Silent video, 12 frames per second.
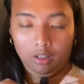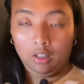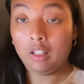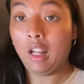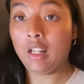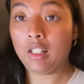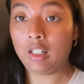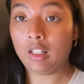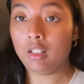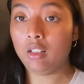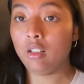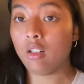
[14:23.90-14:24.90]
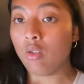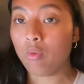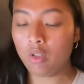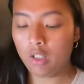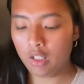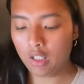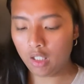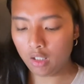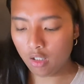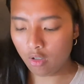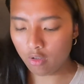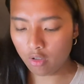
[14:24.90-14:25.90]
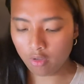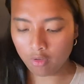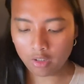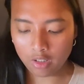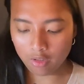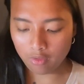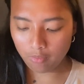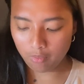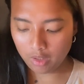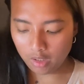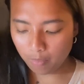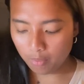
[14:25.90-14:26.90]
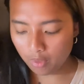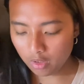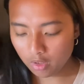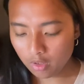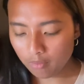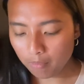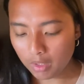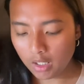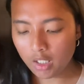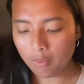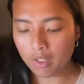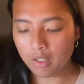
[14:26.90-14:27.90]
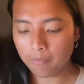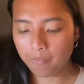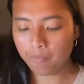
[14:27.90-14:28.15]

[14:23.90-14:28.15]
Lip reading: nicely. Also, it's not hurt your ear when I put it. But anyway,